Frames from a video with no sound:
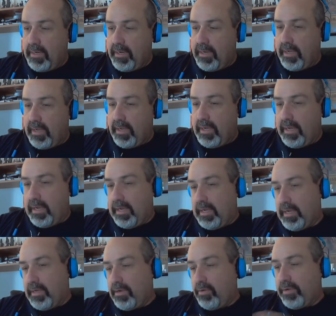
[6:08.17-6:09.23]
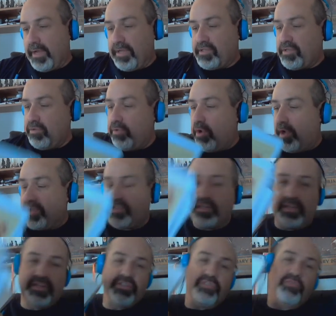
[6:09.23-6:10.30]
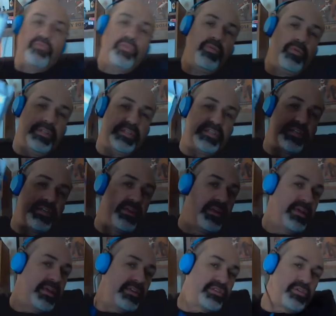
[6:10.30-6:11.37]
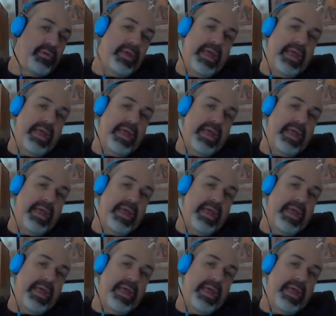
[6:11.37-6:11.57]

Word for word: uh, okay, so lost cities and ruins. So I